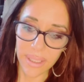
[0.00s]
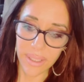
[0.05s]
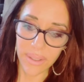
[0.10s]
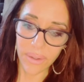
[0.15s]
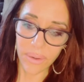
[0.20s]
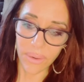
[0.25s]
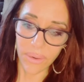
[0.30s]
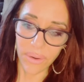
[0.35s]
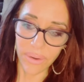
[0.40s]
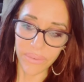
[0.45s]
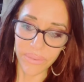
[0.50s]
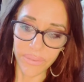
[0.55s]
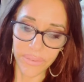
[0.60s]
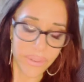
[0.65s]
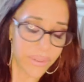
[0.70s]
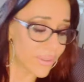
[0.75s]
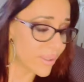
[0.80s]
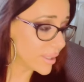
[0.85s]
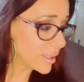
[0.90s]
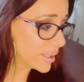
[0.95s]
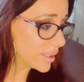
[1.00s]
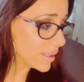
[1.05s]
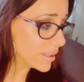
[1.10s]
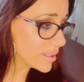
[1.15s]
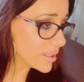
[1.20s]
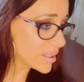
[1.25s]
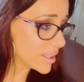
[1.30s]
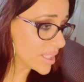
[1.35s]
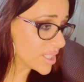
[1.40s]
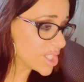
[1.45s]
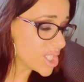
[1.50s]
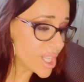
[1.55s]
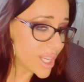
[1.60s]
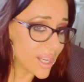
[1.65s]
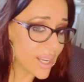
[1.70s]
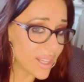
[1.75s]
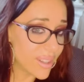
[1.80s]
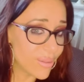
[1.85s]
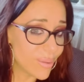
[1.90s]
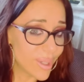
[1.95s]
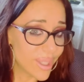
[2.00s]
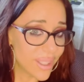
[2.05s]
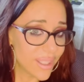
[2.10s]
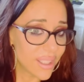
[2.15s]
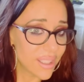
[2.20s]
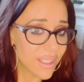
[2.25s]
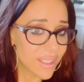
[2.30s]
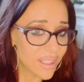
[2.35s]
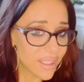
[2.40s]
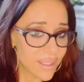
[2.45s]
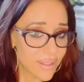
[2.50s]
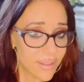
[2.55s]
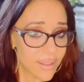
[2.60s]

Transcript: off the chair. I went a little,